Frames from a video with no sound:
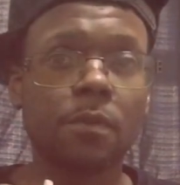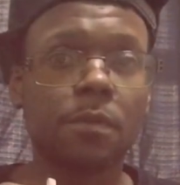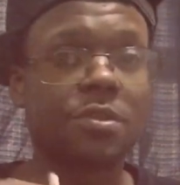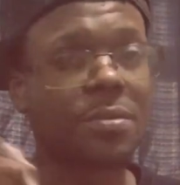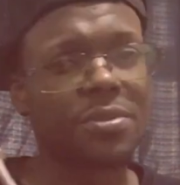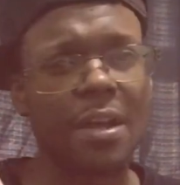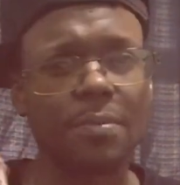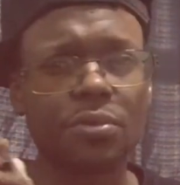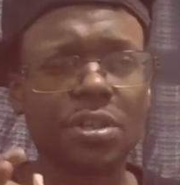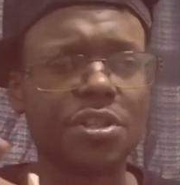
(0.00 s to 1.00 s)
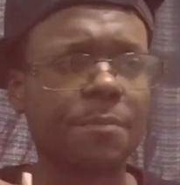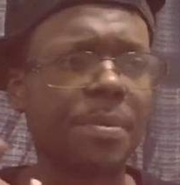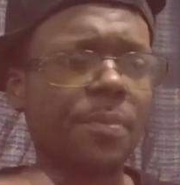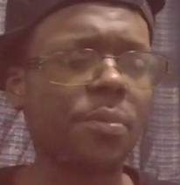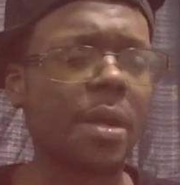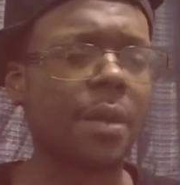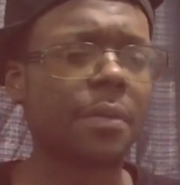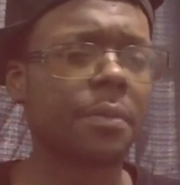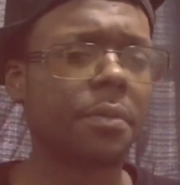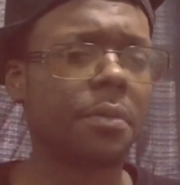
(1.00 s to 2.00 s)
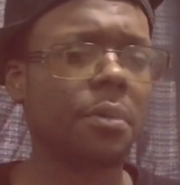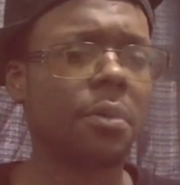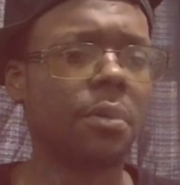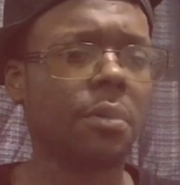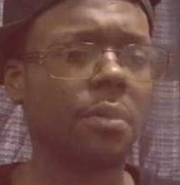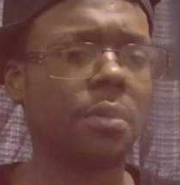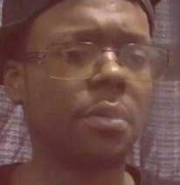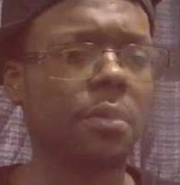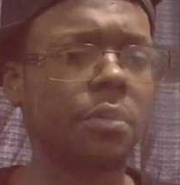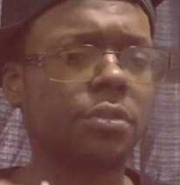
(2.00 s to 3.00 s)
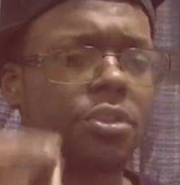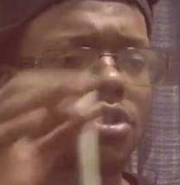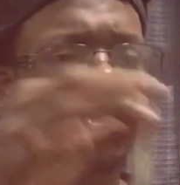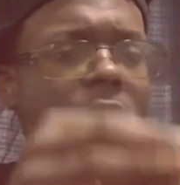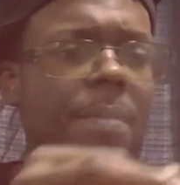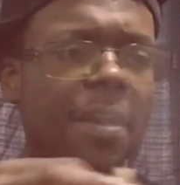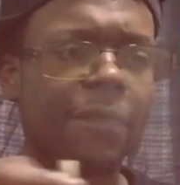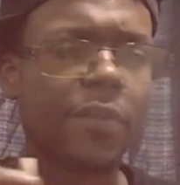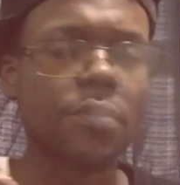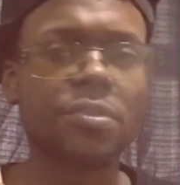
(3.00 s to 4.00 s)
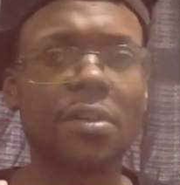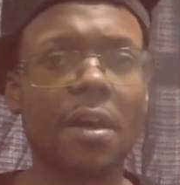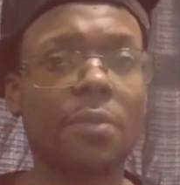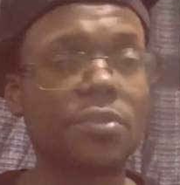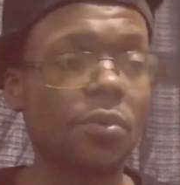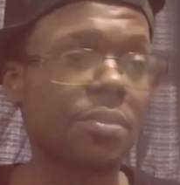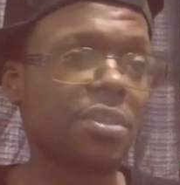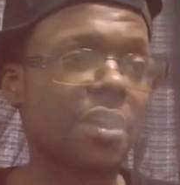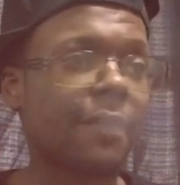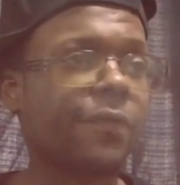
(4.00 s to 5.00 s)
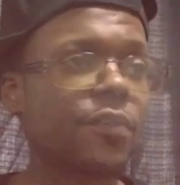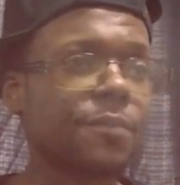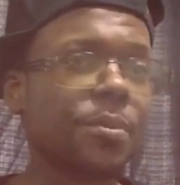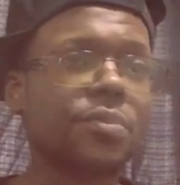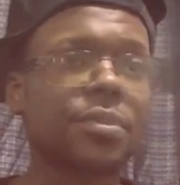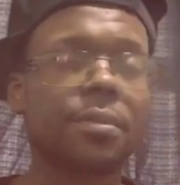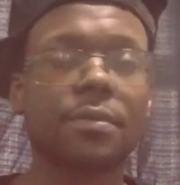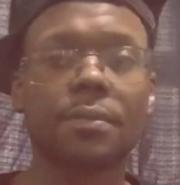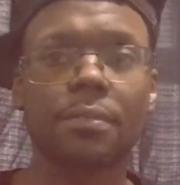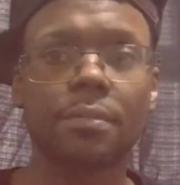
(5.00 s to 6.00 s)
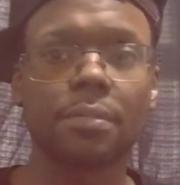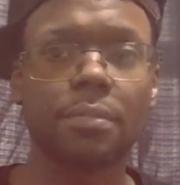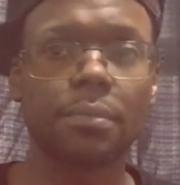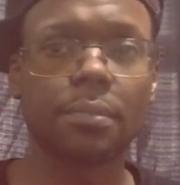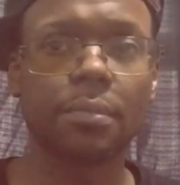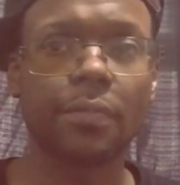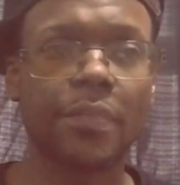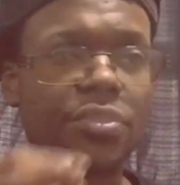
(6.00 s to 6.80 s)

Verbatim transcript: Sometimes you get your people that just jump head first. I was always a head first person. If I